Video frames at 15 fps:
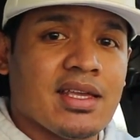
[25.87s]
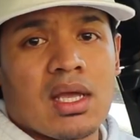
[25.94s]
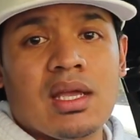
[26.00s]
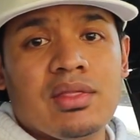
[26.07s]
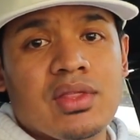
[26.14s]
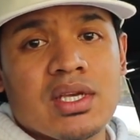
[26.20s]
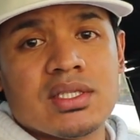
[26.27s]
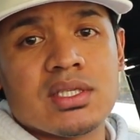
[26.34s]

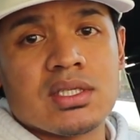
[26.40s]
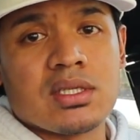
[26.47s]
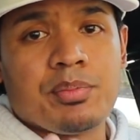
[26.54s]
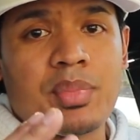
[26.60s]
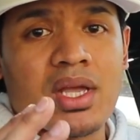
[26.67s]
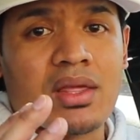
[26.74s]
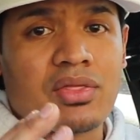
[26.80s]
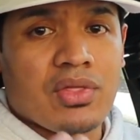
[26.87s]
And this is a
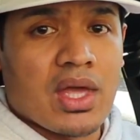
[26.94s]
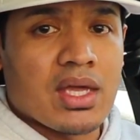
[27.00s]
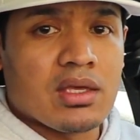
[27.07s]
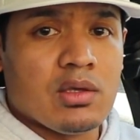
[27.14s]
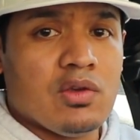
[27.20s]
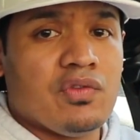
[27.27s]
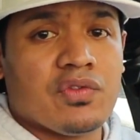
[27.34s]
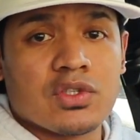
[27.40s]
big thank
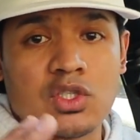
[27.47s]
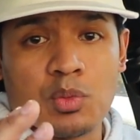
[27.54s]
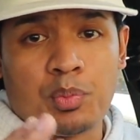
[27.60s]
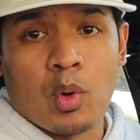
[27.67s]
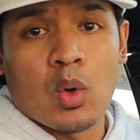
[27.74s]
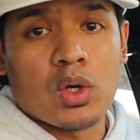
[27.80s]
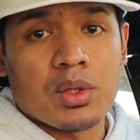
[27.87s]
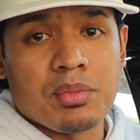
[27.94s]
you for
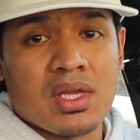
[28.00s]
supporting